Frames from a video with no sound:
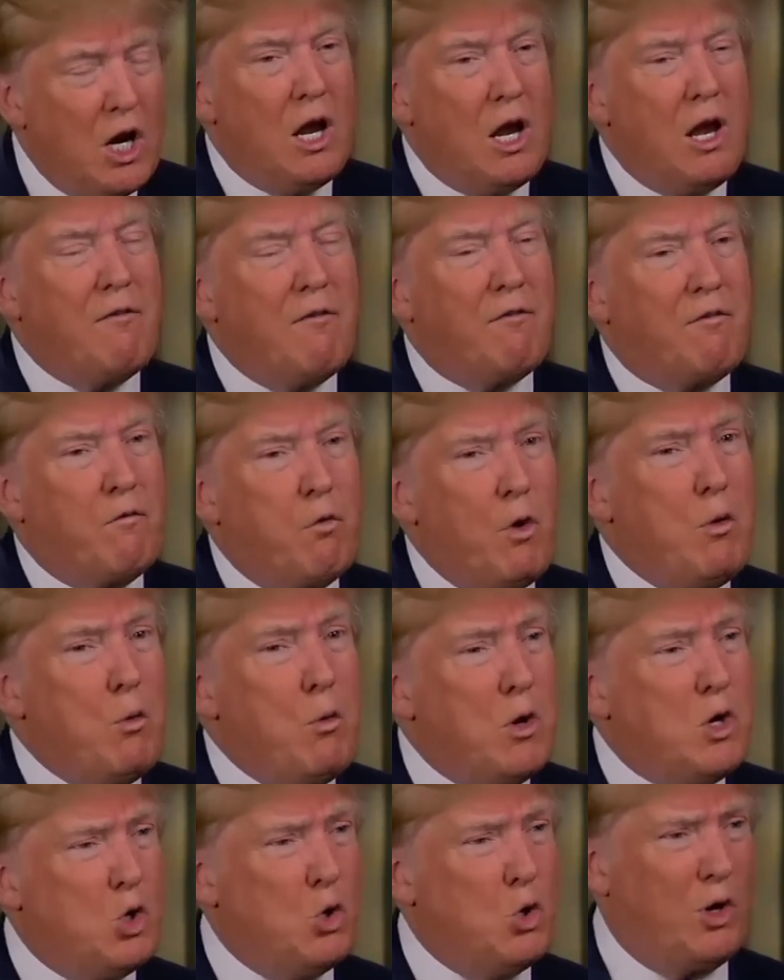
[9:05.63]
If we
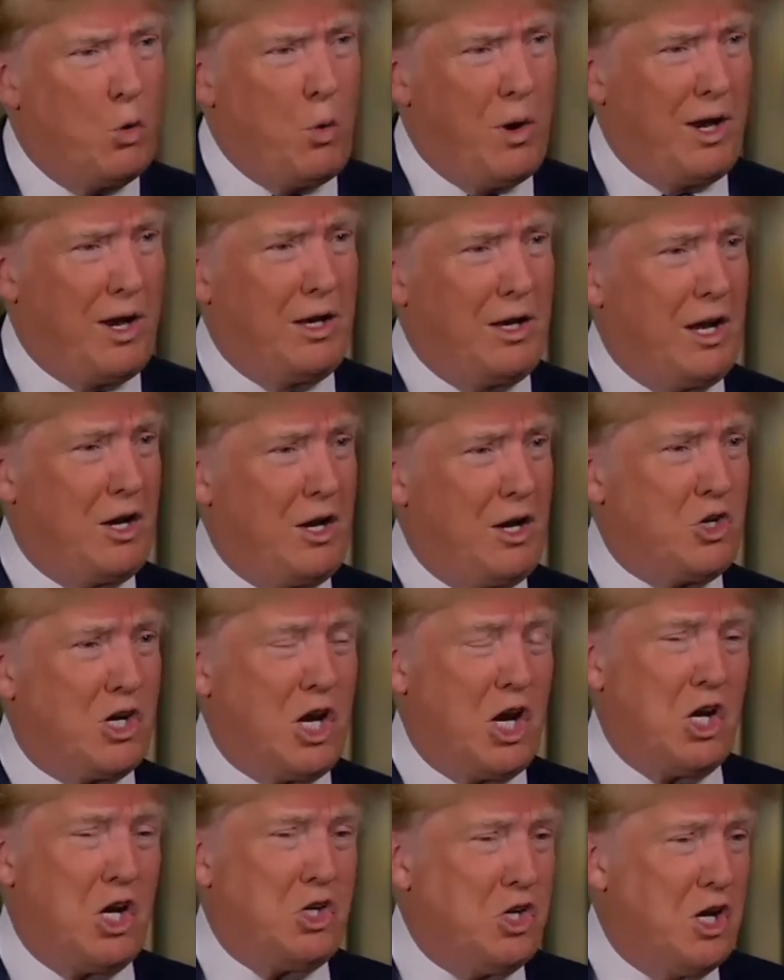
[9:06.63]
were doing well in
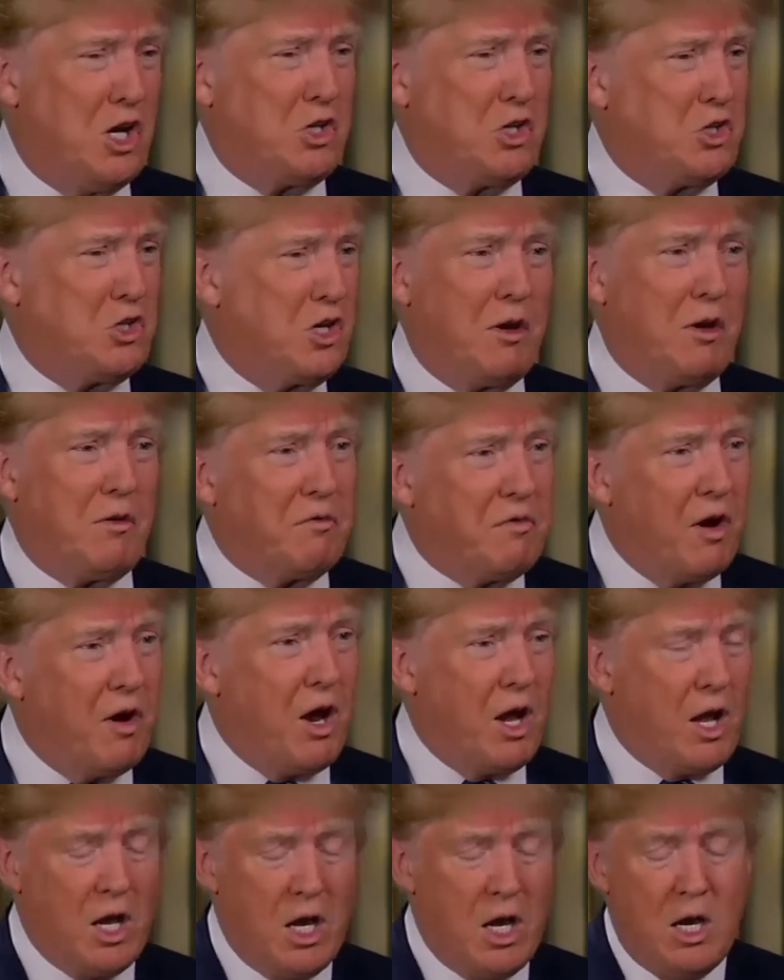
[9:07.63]
education, I'd say
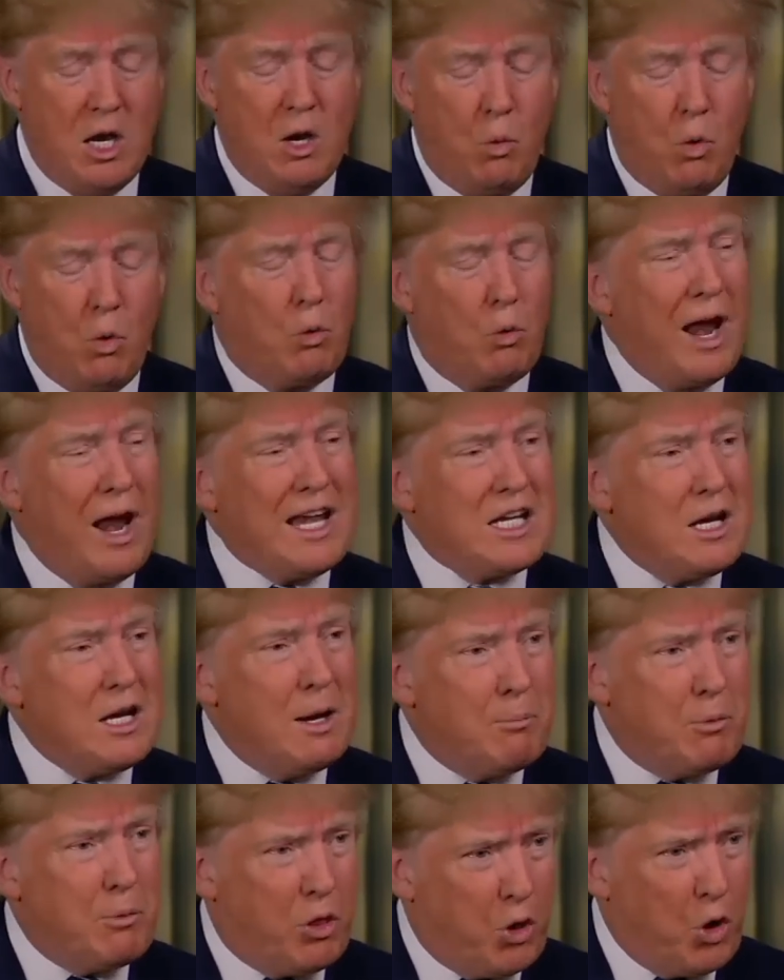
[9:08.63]
fine. We're ranked
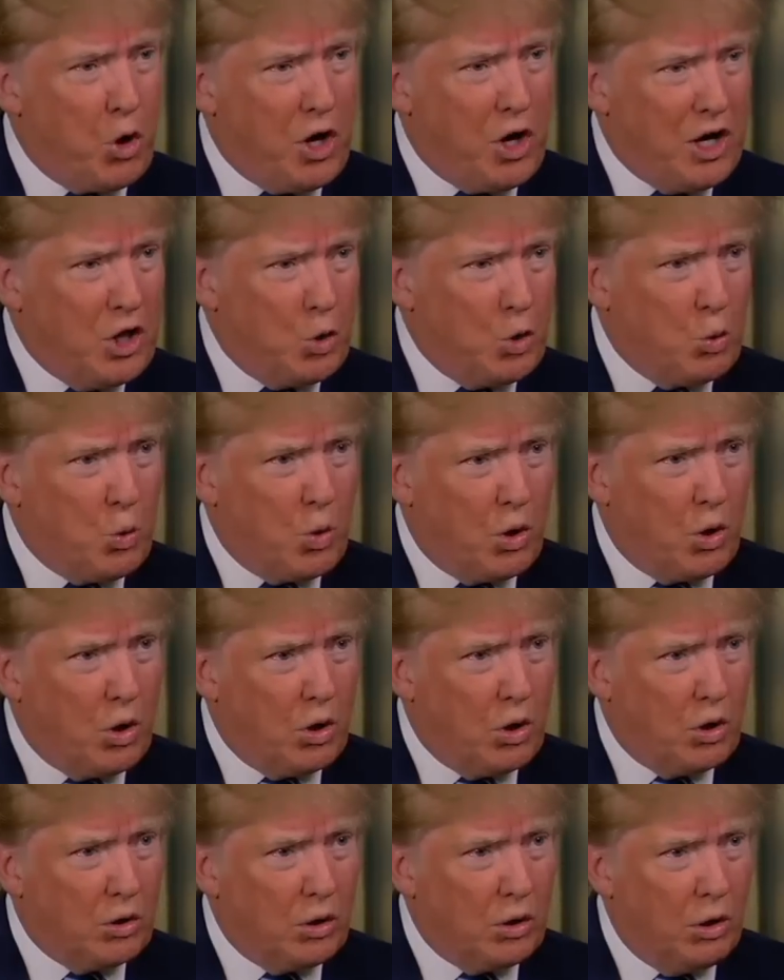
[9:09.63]
number 30 in the
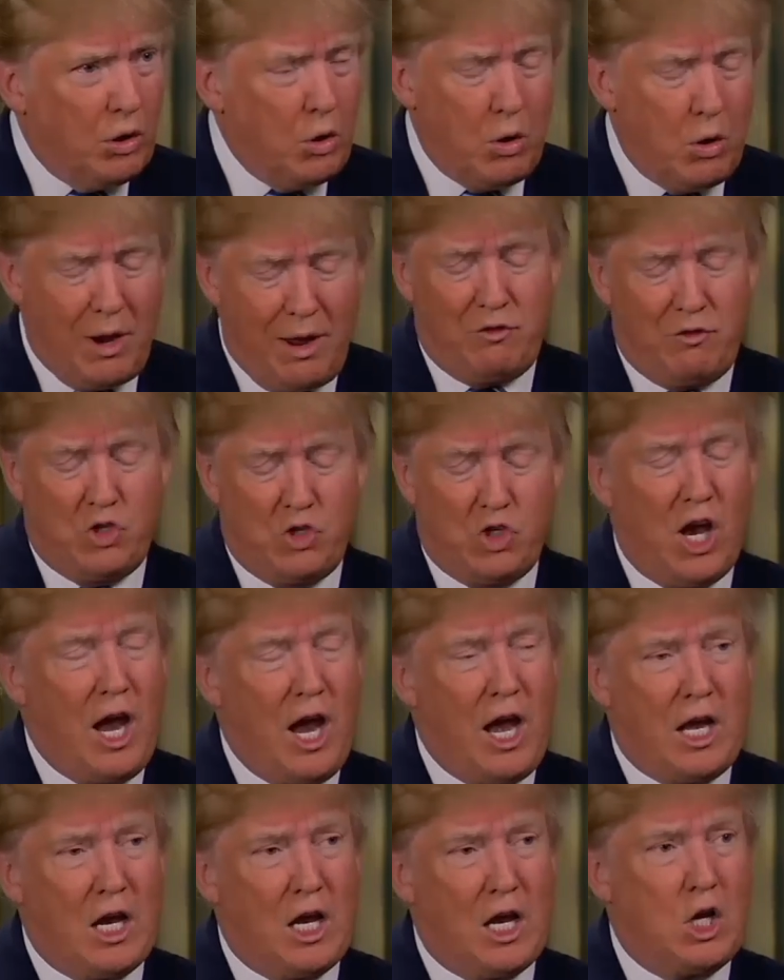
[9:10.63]
world. You have
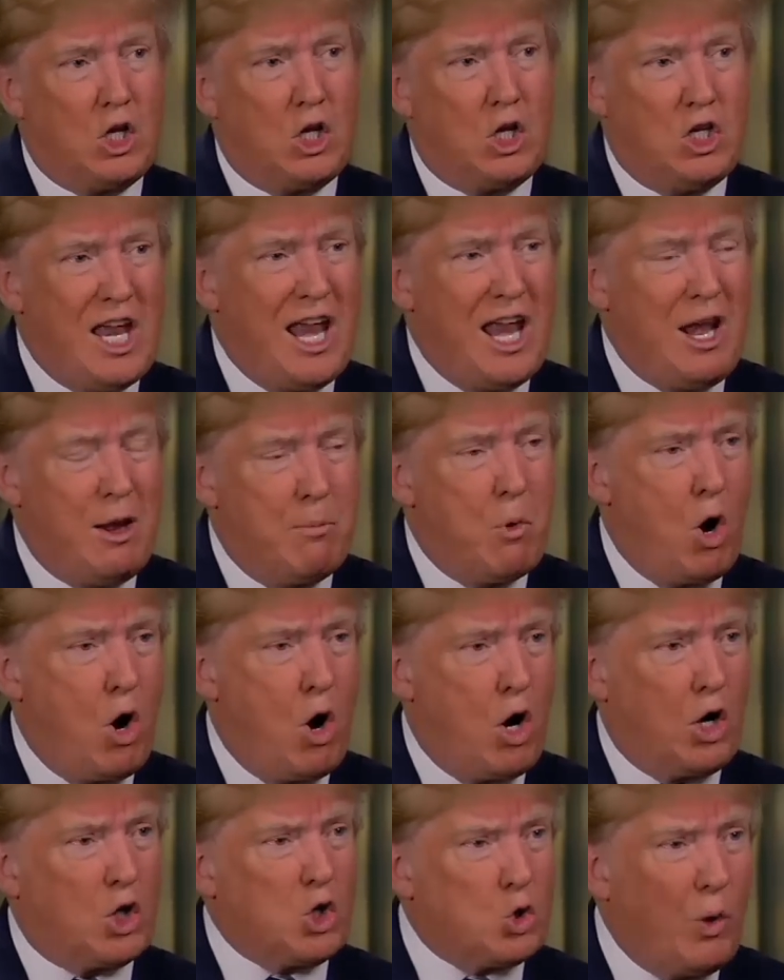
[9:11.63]
China,
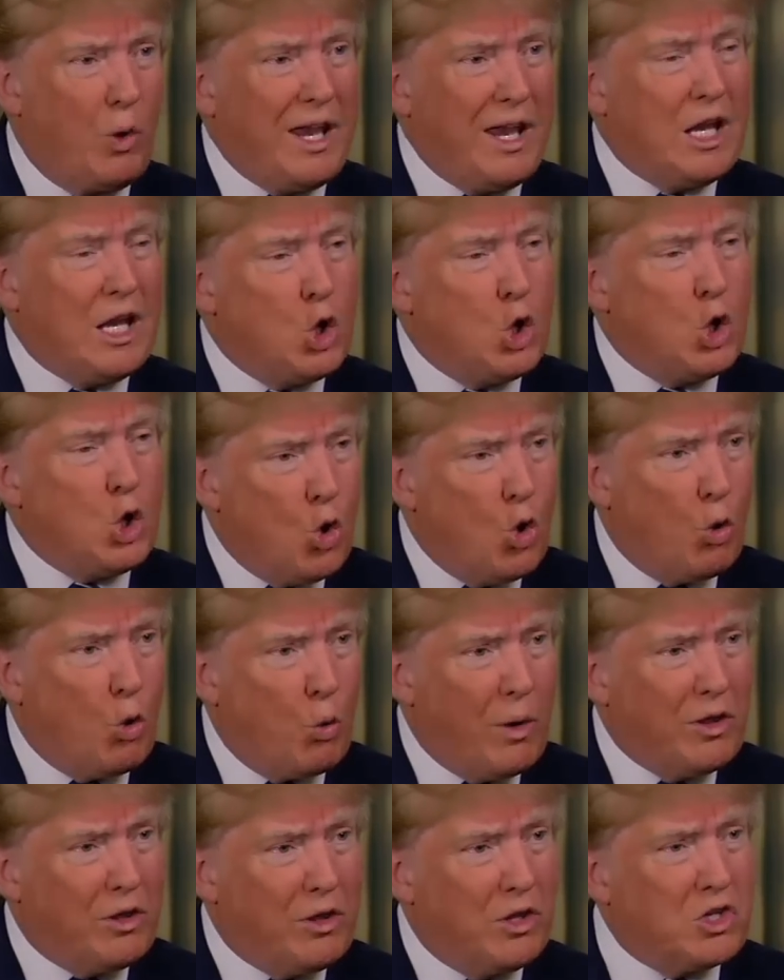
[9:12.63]
Denmark, Sweden,
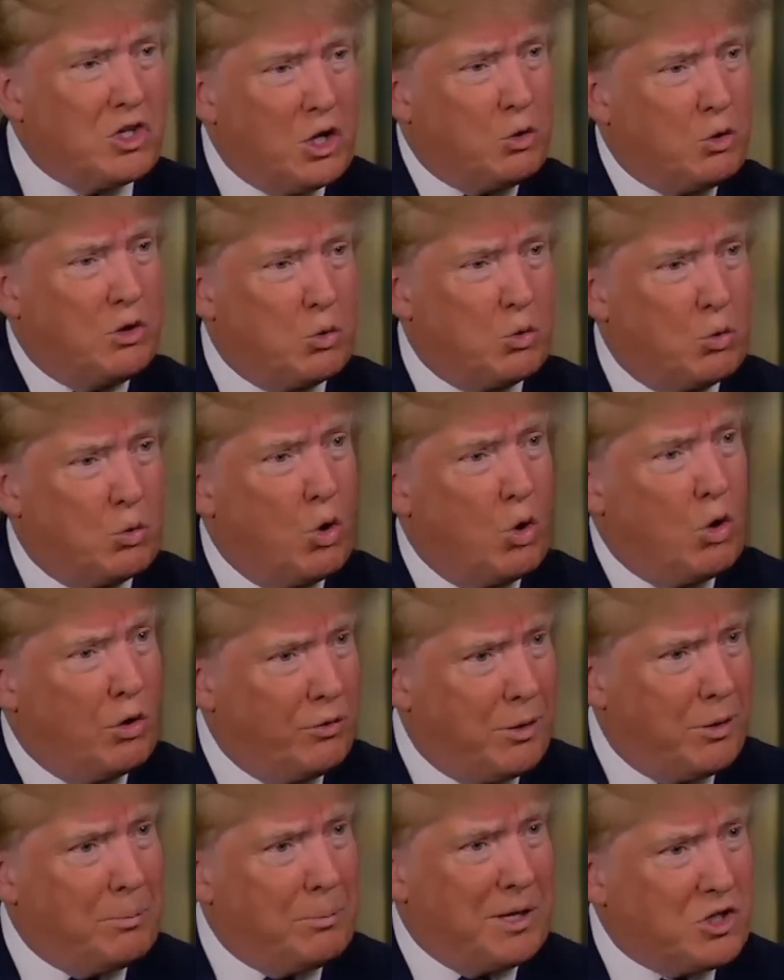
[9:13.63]
Norway. These countries are all
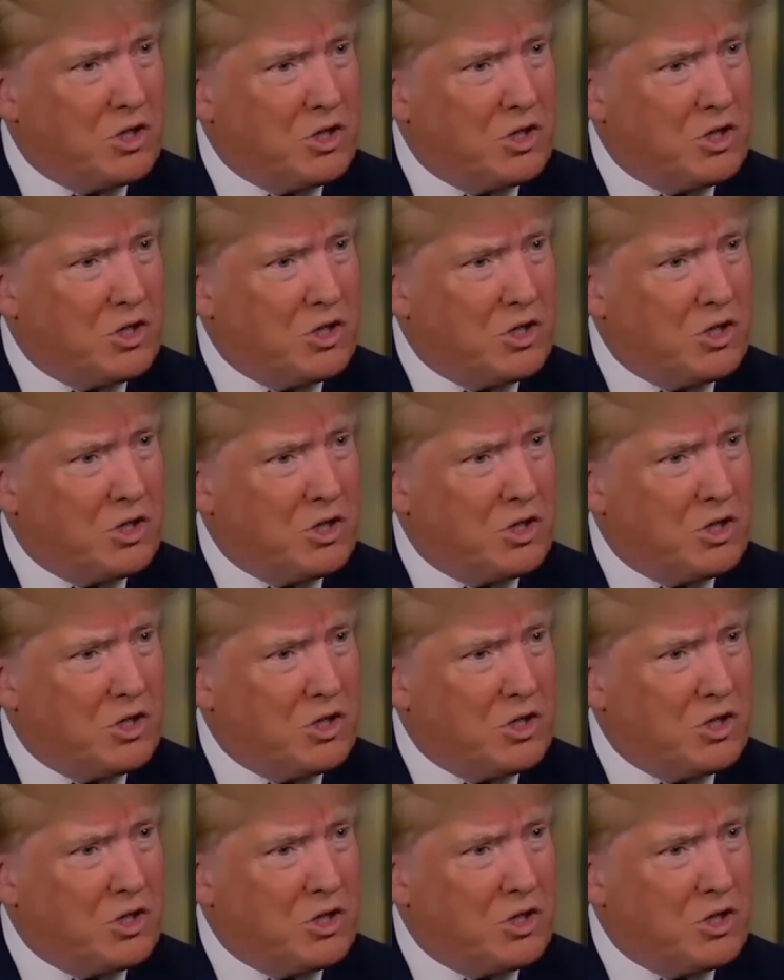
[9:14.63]
the best